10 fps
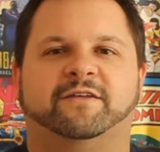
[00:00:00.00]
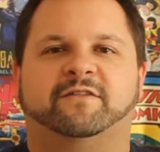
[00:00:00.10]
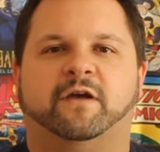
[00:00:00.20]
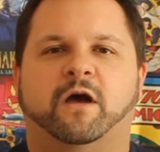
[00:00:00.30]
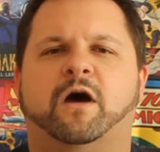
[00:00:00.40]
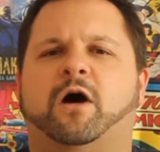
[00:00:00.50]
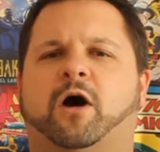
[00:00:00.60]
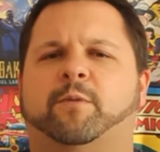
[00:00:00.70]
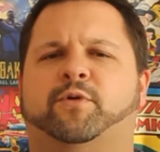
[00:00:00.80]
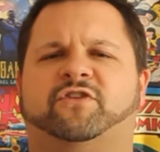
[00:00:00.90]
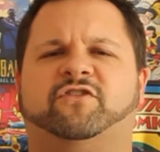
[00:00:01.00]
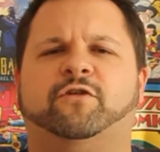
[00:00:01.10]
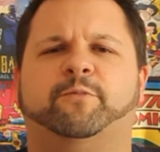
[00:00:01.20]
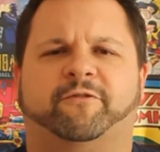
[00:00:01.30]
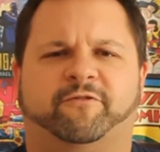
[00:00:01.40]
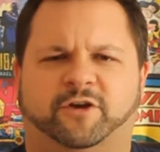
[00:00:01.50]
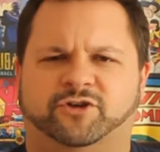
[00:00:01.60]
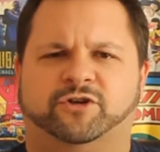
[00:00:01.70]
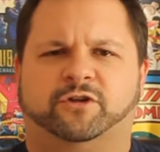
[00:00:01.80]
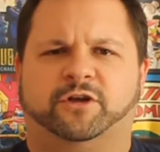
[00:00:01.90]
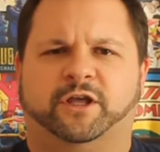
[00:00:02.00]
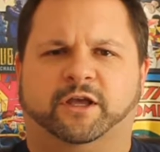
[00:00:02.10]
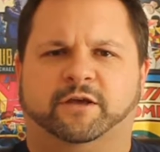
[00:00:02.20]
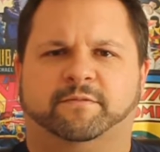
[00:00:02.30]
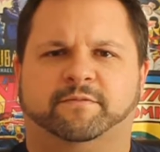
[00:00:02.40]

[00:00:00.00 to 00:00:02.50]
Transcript: us. Our book's too professional looking.